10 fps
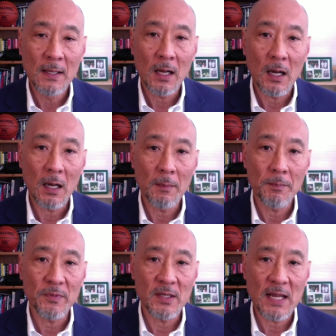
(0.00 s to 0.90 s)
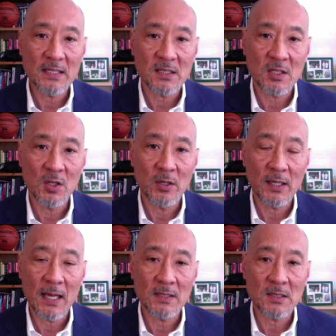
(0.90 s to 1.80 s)
the National Security
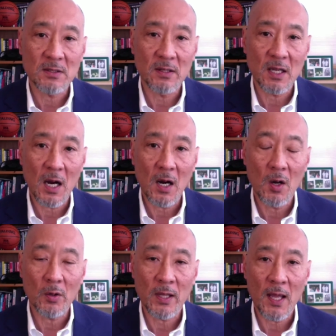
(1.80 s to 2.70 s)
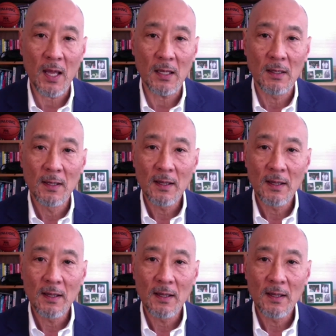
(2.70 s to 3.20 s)
Council and the ROK.